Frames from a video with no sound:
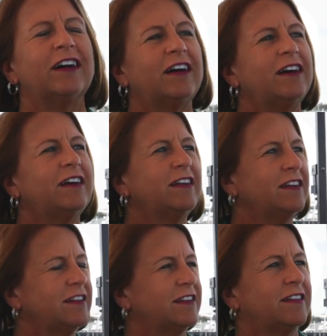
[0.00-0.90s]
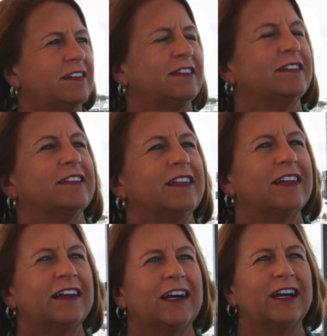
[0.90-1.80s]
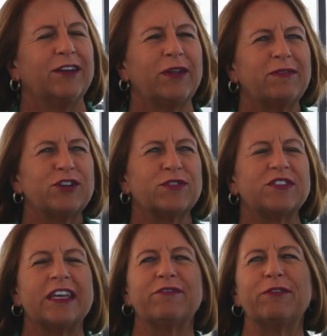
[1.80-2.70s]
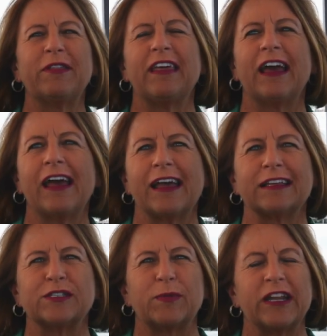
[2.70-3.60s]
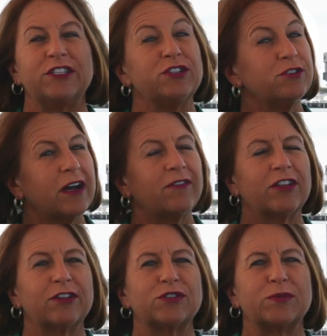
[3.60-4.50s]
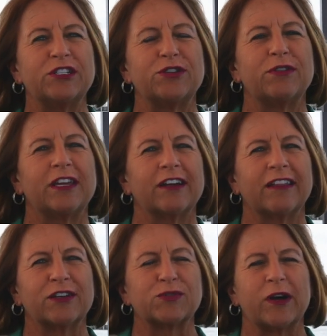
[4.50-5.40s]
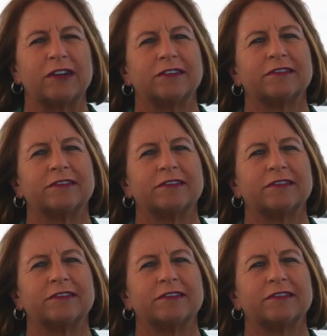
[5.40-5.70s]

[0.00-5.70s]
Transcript: Oh. I would have to go savory with the eggs, but I do have a little sweet tooth here and there as well.